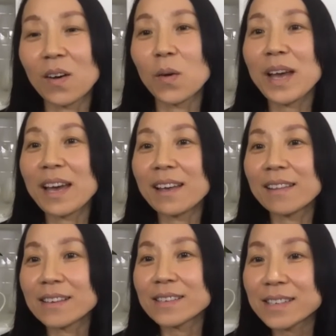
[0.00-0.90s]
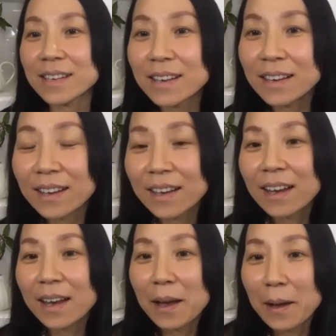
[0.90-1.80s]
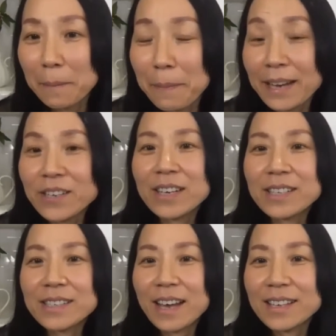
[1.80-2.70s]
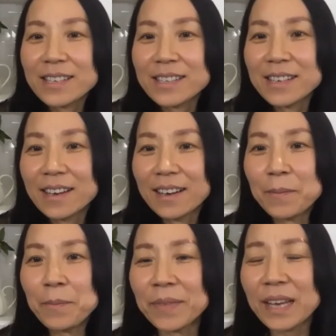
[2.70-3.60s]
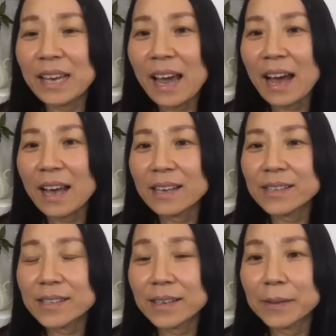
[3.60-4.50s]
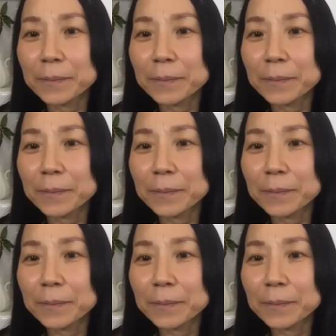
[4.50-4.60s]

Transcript: Okay. That's Patrick says he has. He